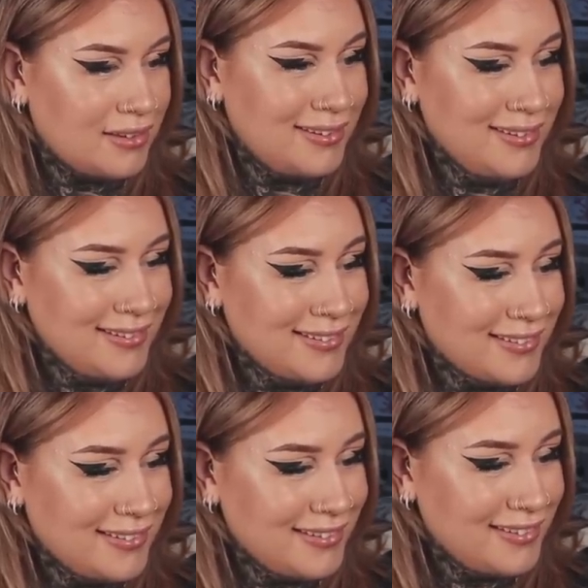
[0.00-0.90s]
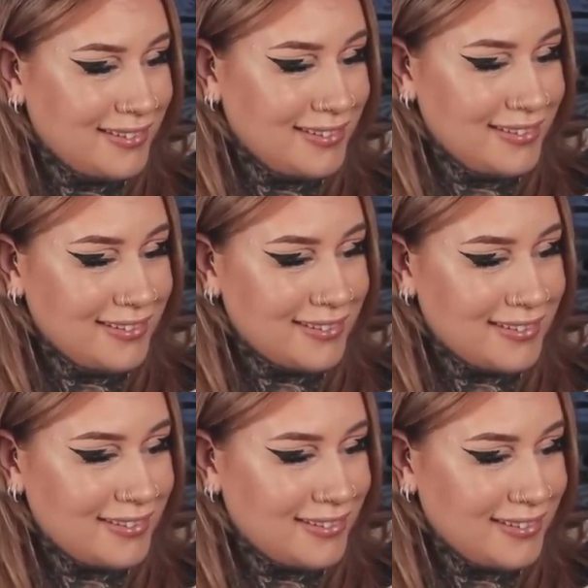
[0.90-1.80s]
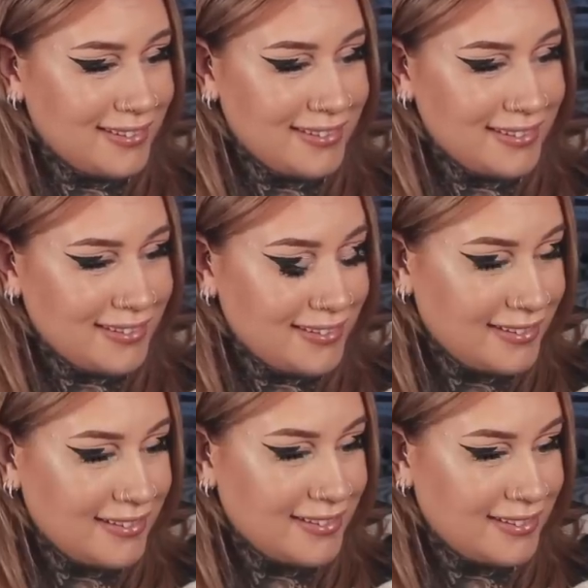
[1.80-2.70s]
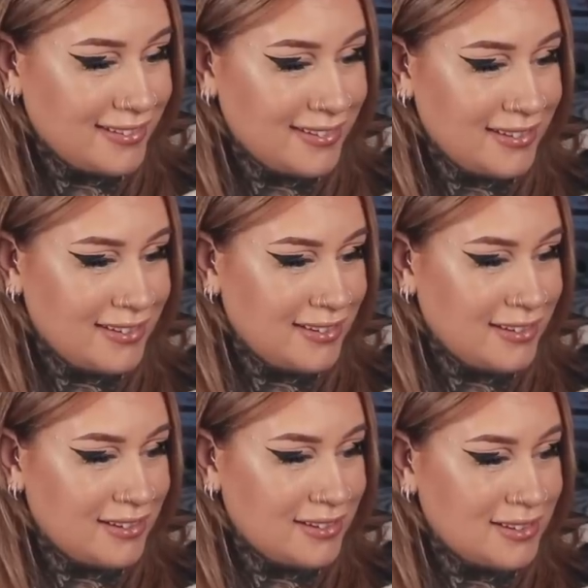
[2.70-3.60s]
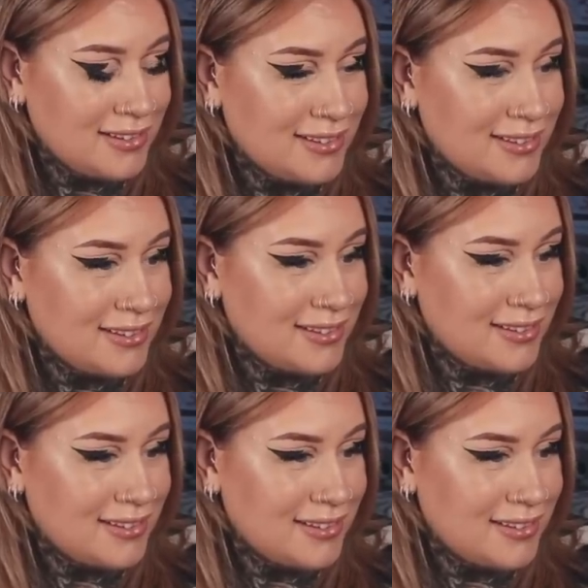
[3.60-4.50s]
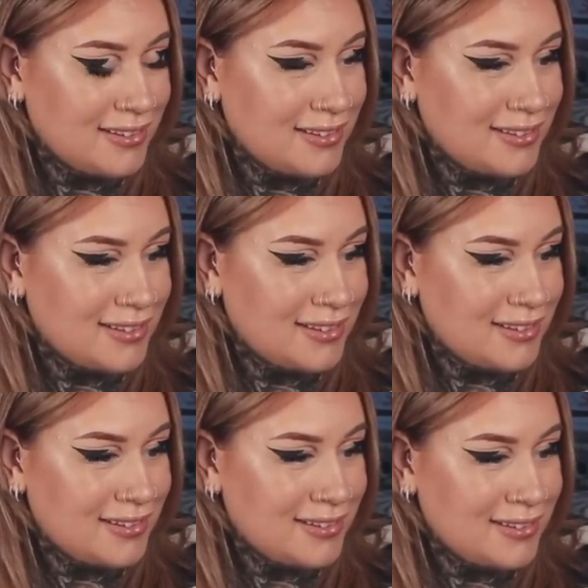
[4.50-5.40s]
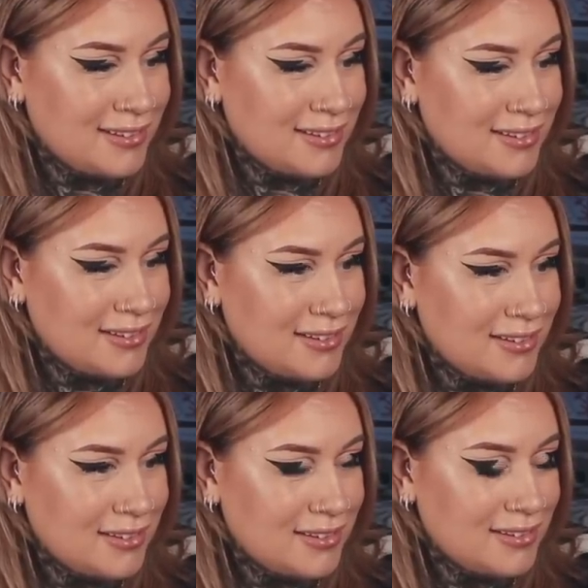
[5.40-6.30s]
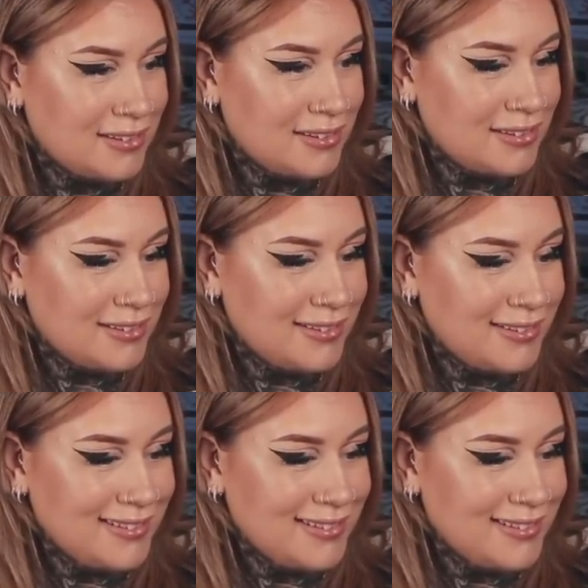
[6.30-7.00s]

(not speaking)